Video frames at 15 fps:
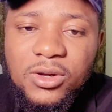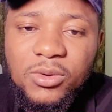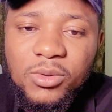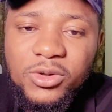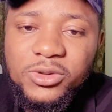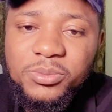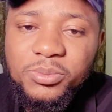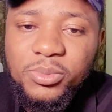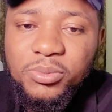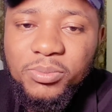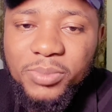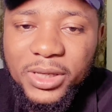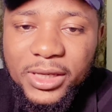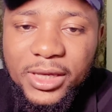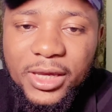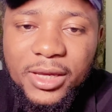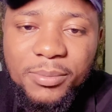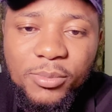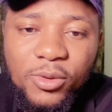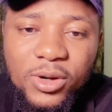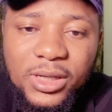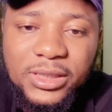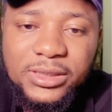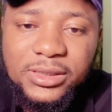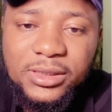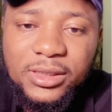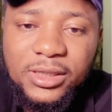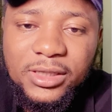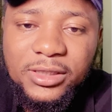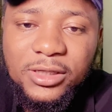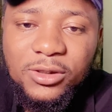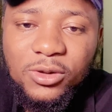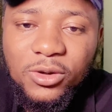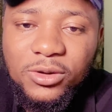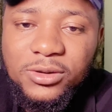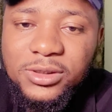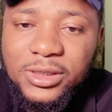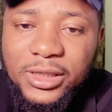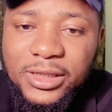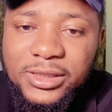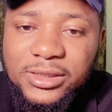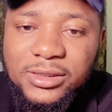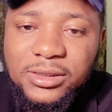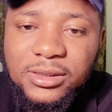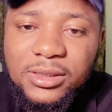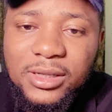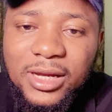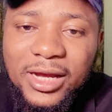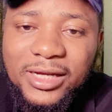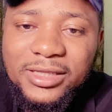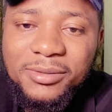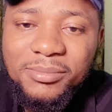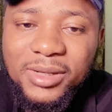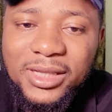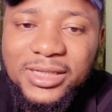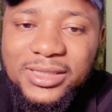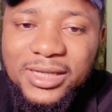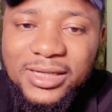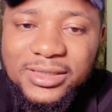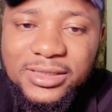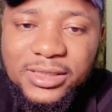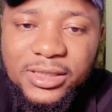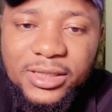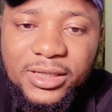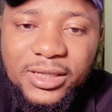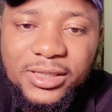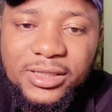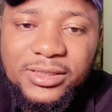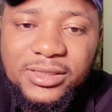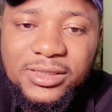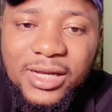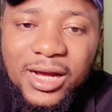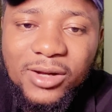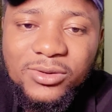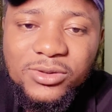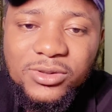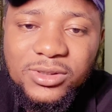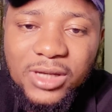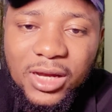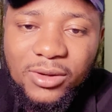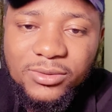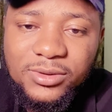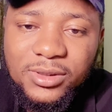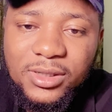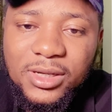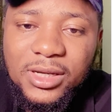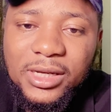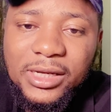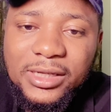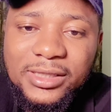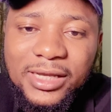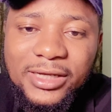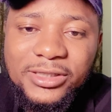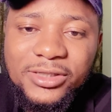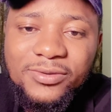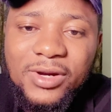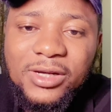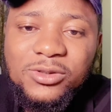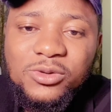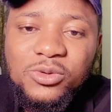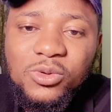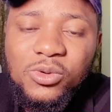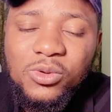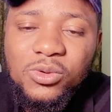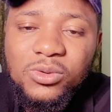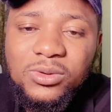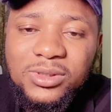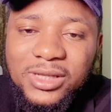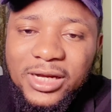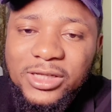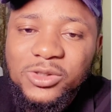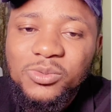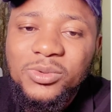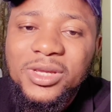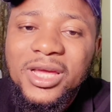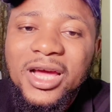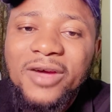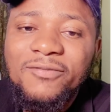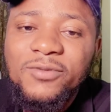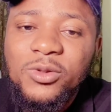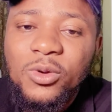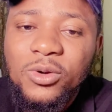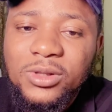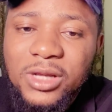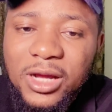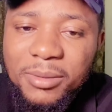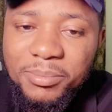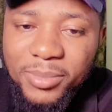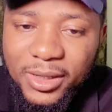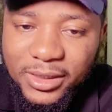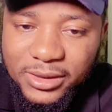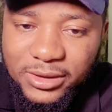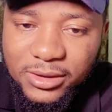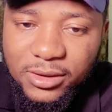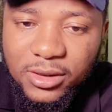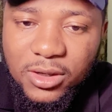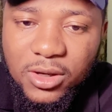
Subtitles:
was BK boys in the northeast and the militancy in the south. Nigerians know that we have done our best.